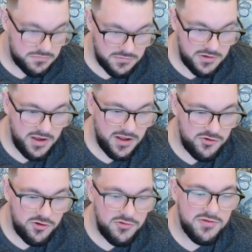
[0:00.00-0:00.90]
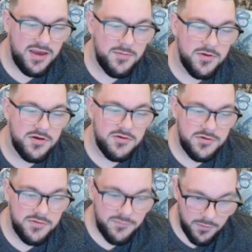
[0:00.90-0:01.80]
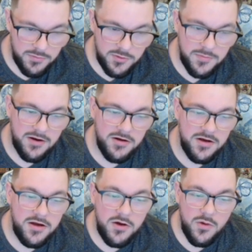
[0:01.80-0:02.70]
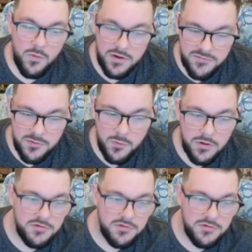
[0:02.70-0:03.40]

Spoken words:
You got 2 Saber, 4 Blumera, 1 of the Waru